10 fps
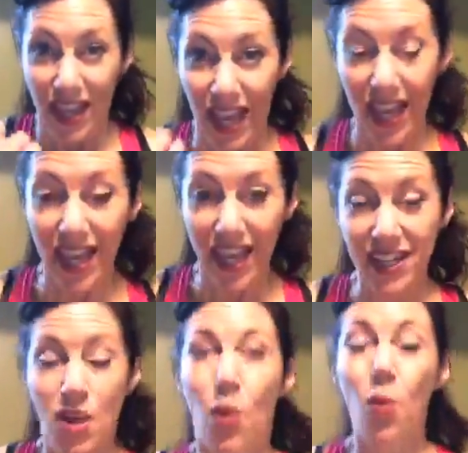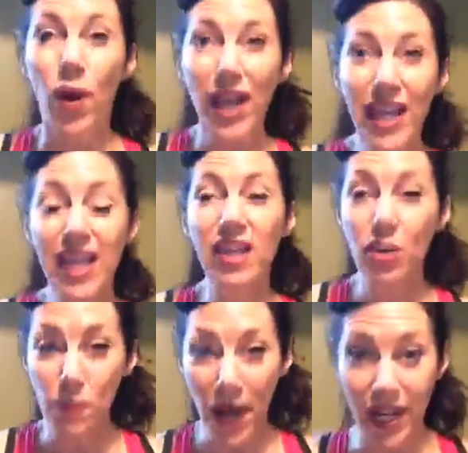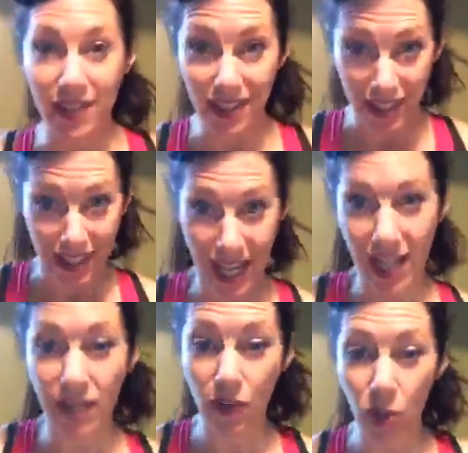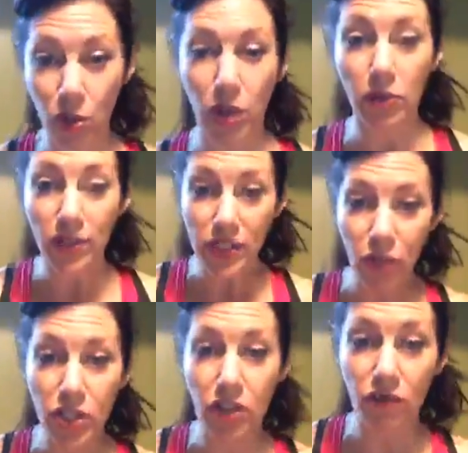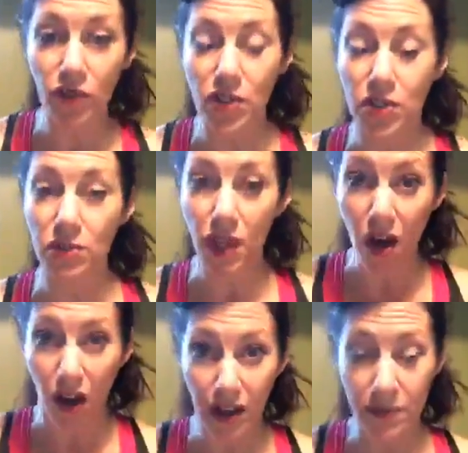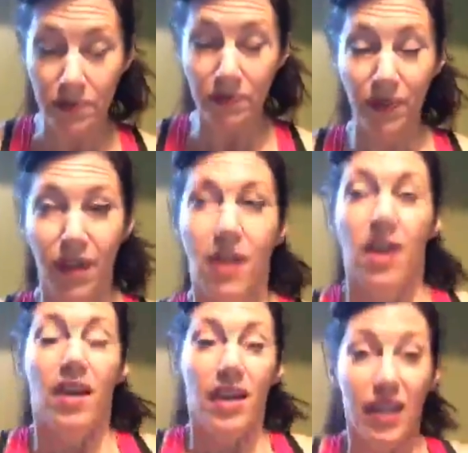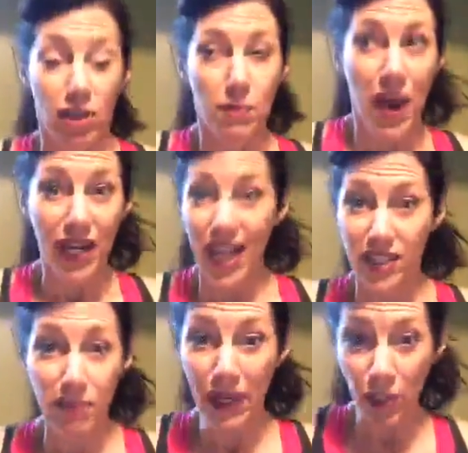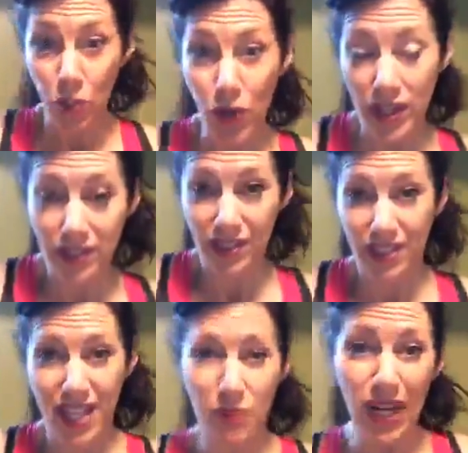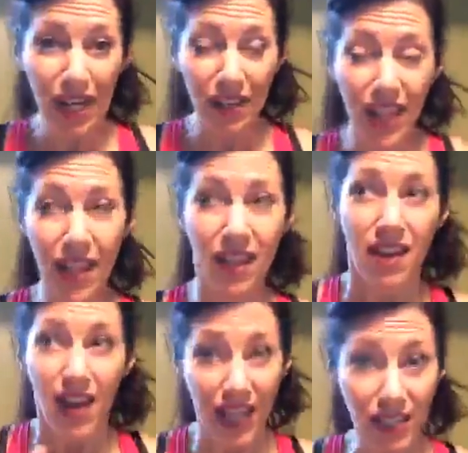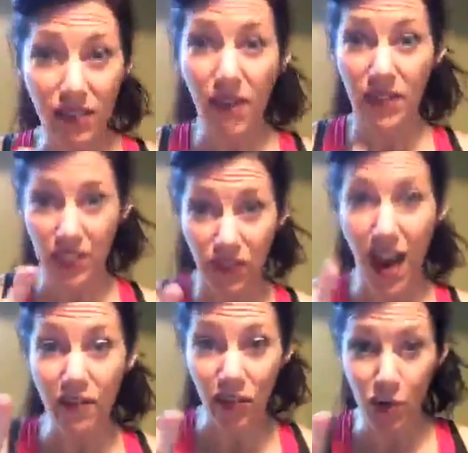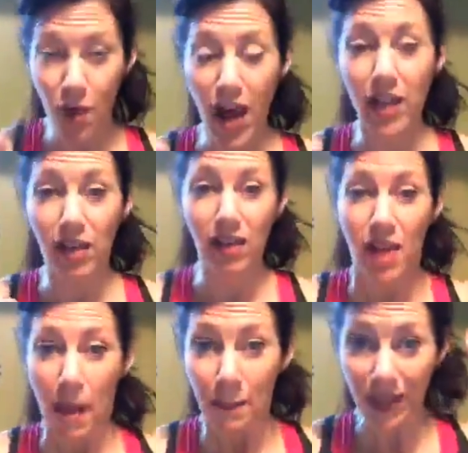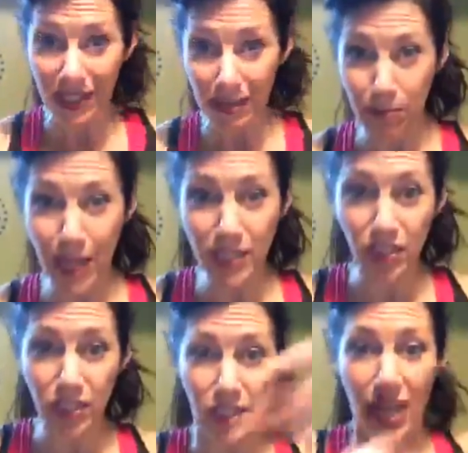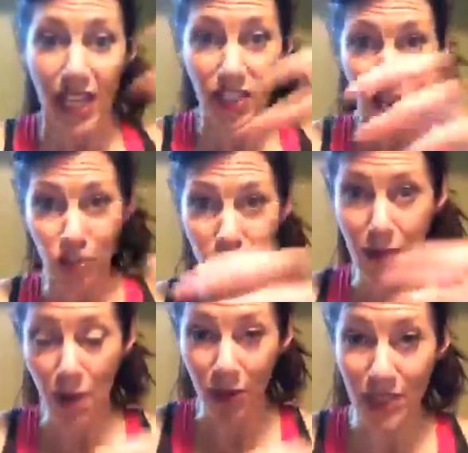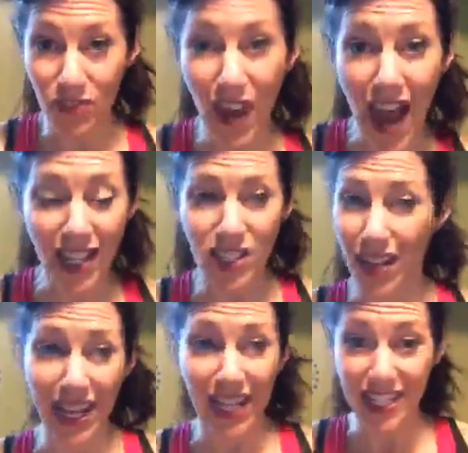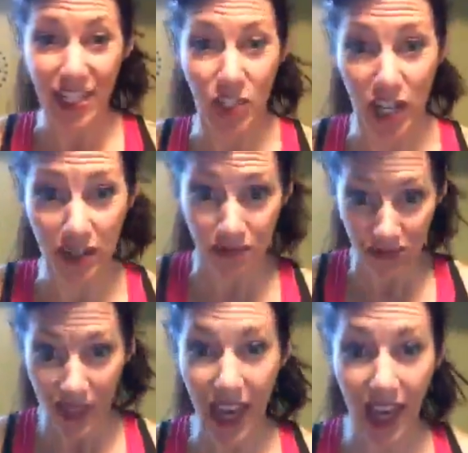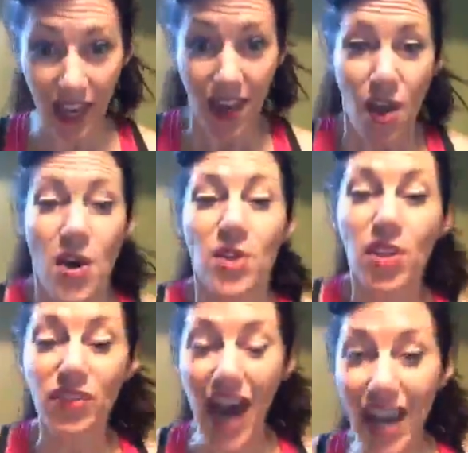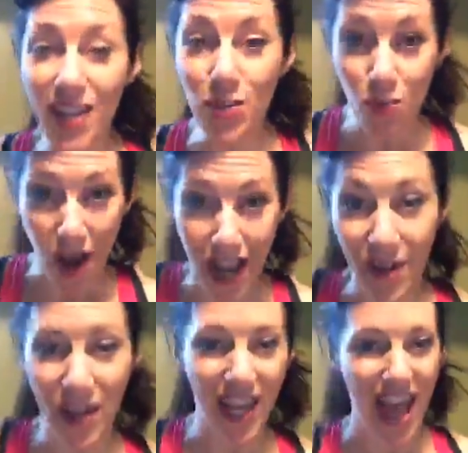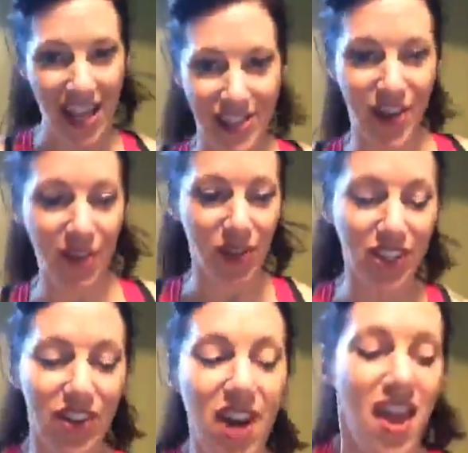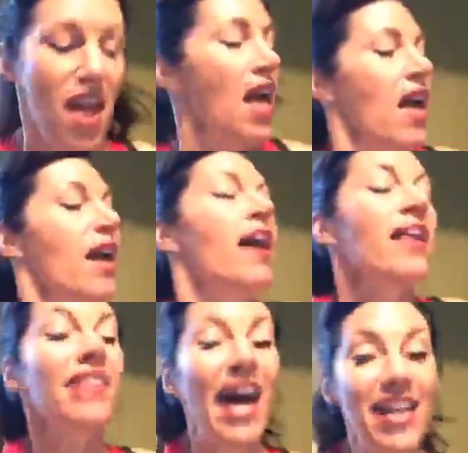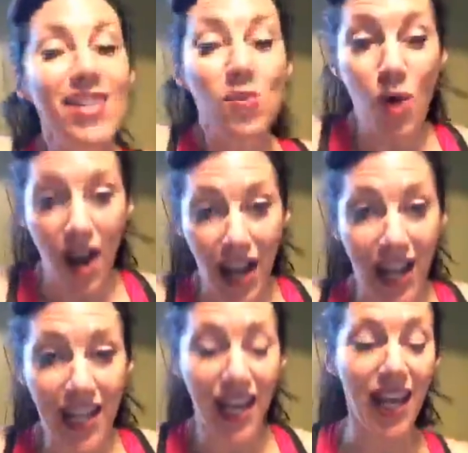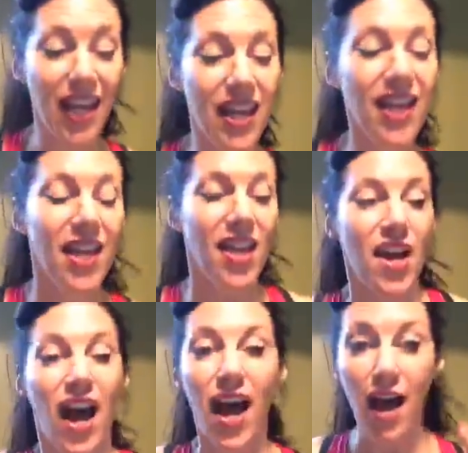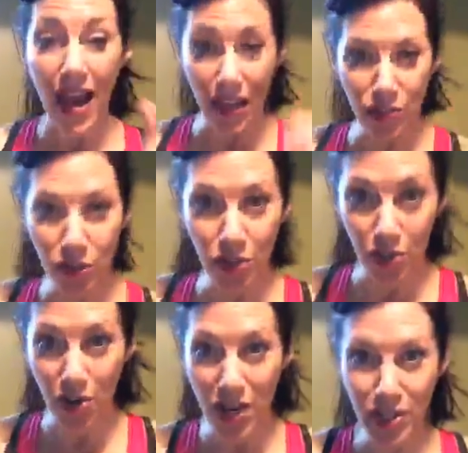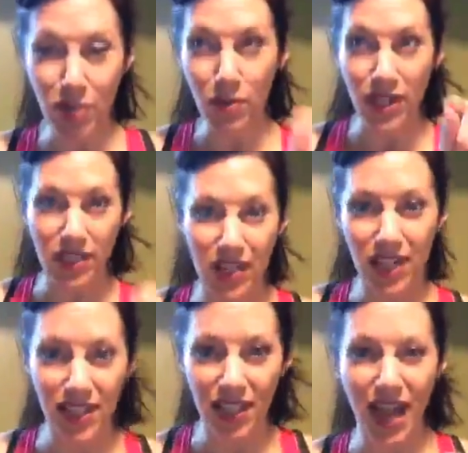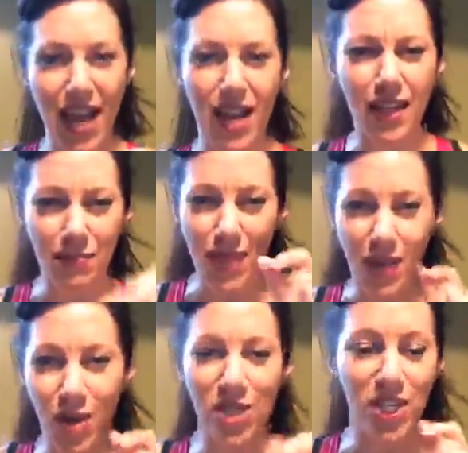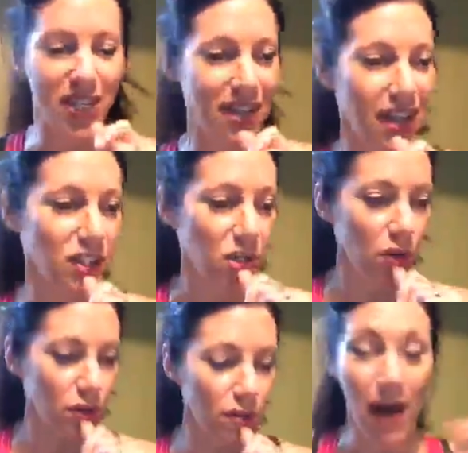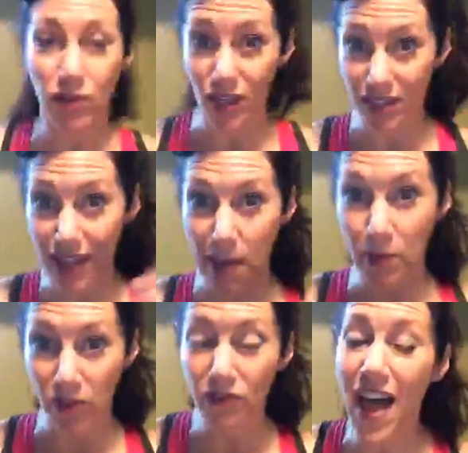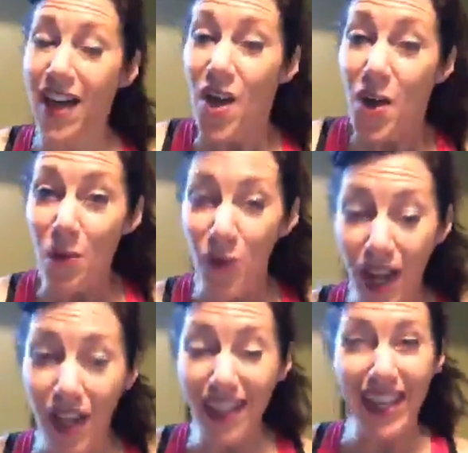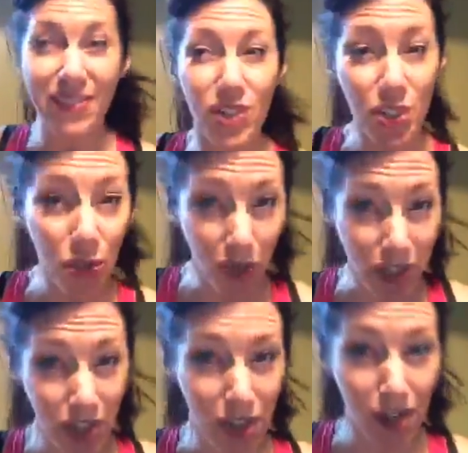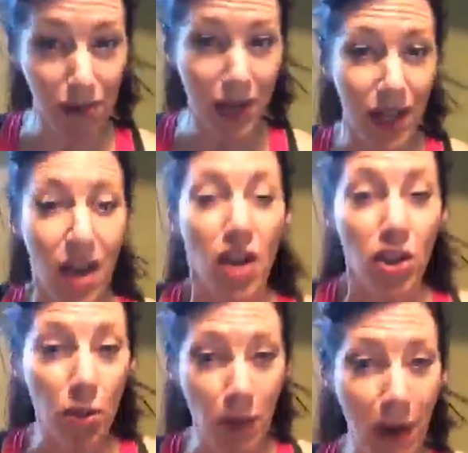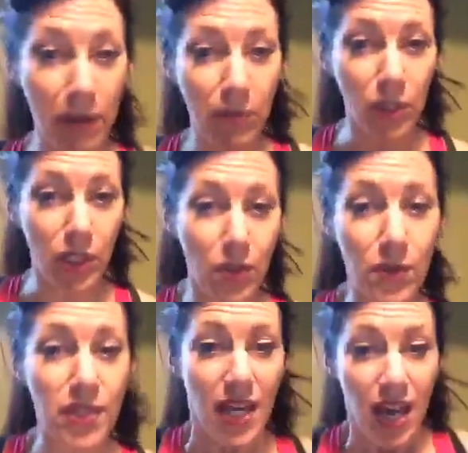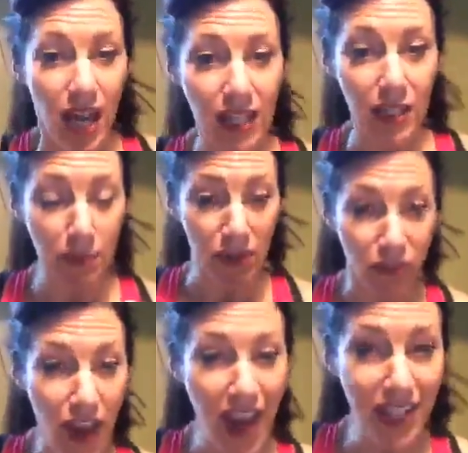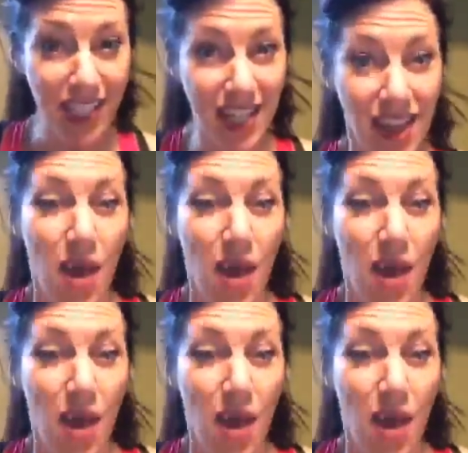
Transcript: And when your body is in a state of caloric restriction for too long, your body has to make a choice. It's like, well, I can live off this fat for a while, but this muscle is using up all this fat, so I got to ditch it. Okay? So that is why, okay, Astra, will do. That is why, Astra, your question was, ask me that question again, Astra. It was about, doesn't that burn fat? Well, in the short term, you probably will lose a little bit of fat,